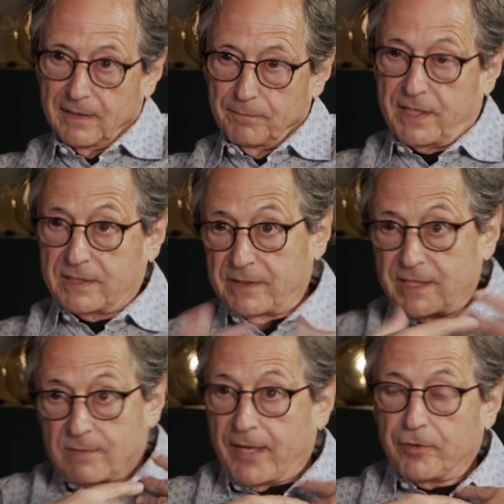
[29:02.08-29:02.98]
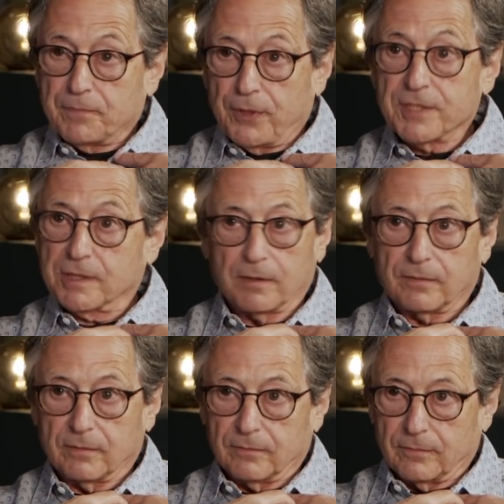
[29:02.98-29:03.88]
But these are my own personal
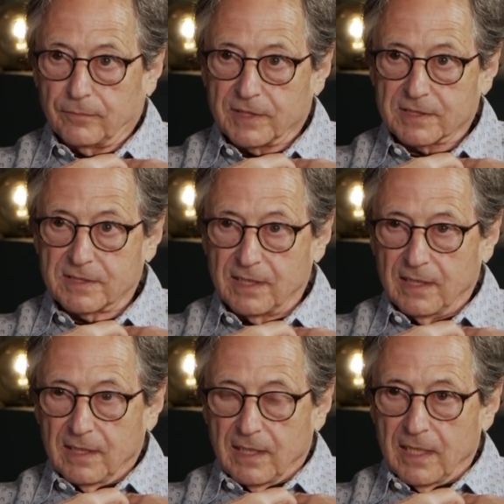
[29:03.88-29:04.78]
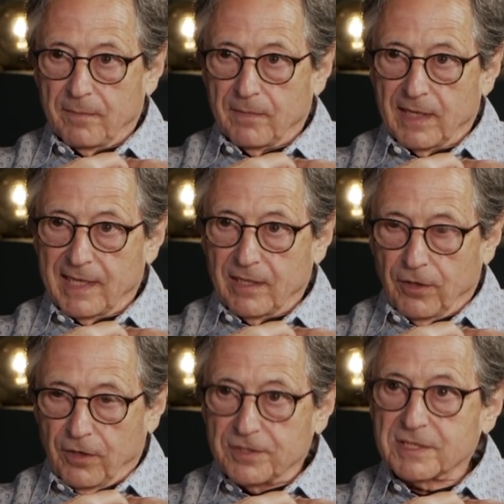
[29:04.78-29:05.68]
risks. I
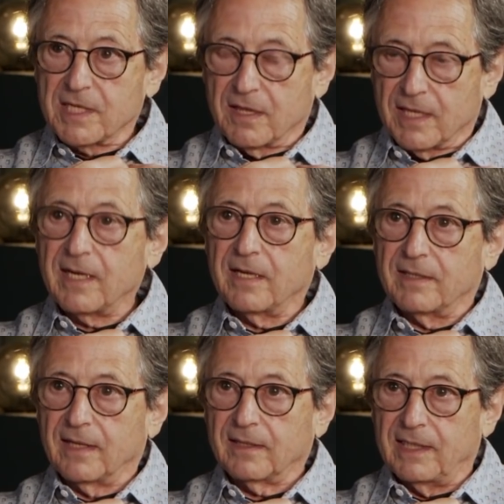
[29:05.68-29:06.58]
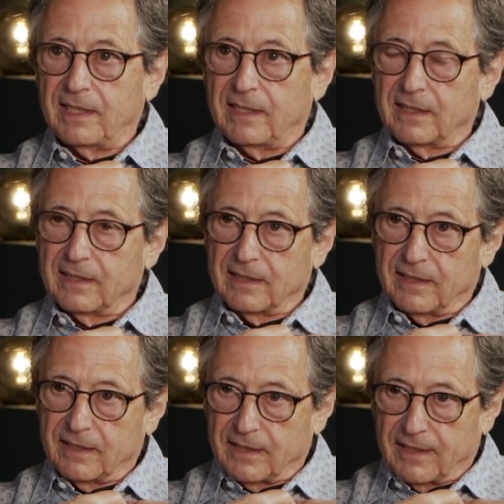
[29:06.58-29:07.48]
honestly think that the
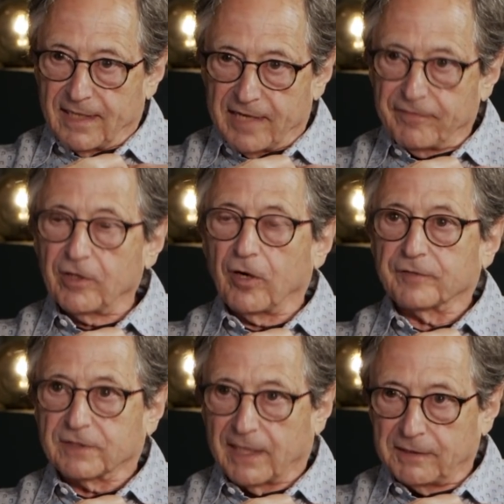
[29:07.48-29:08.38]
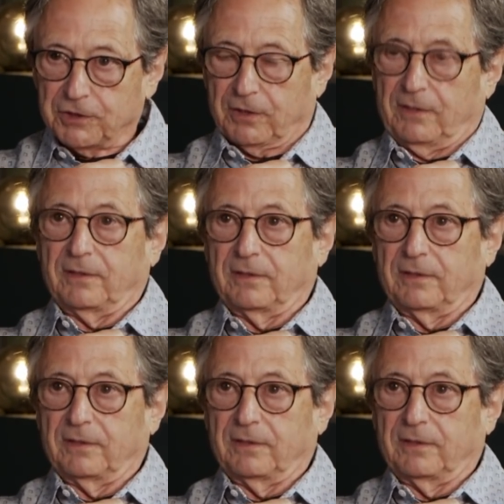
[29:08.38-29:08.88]
level of danger,